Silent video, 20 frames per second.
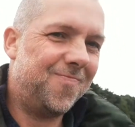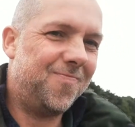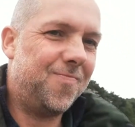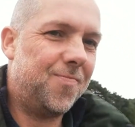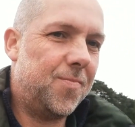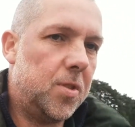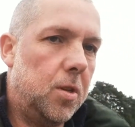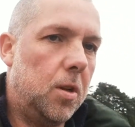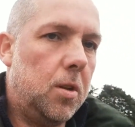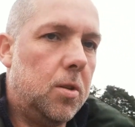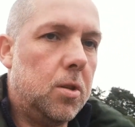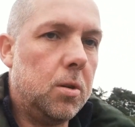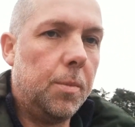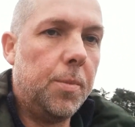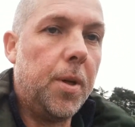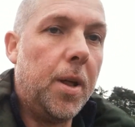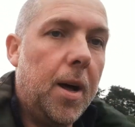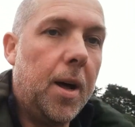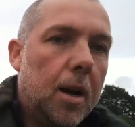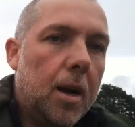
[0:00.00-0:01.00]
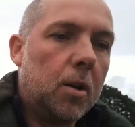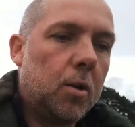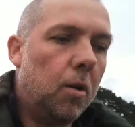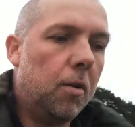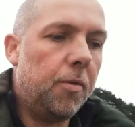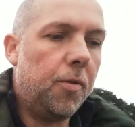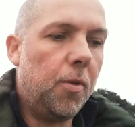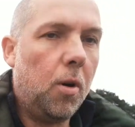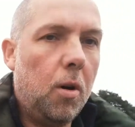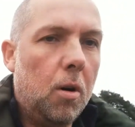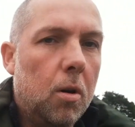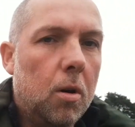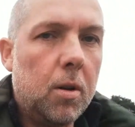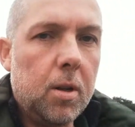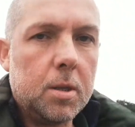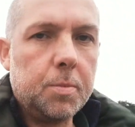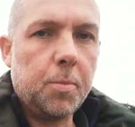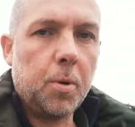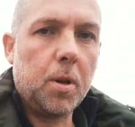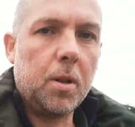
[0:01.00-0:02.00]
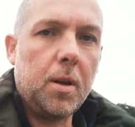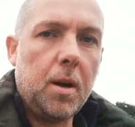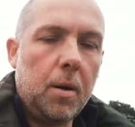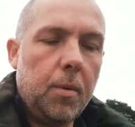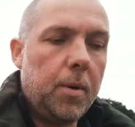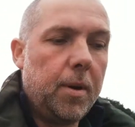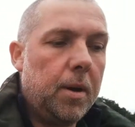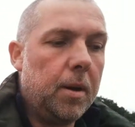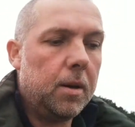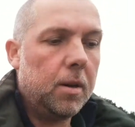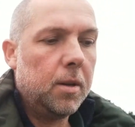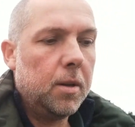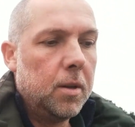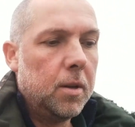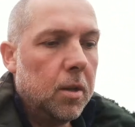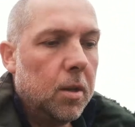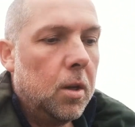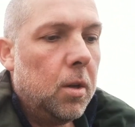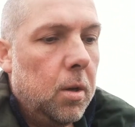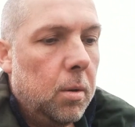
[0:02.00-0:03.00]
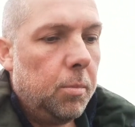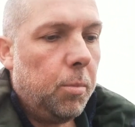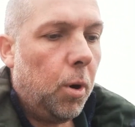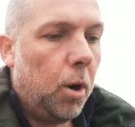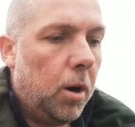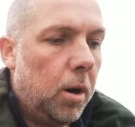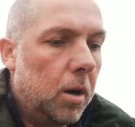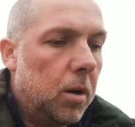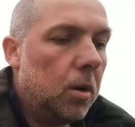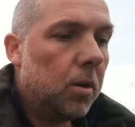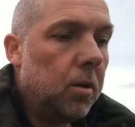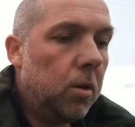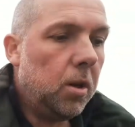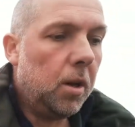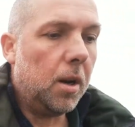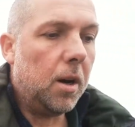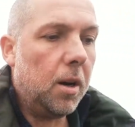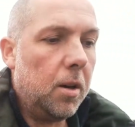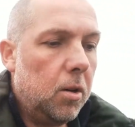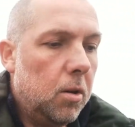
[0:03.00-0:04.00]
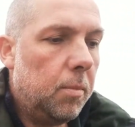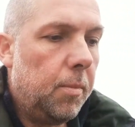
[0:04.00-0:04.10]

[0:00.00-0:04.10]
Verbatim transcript: it's not something I'd go for, let's put it that way, but you know, you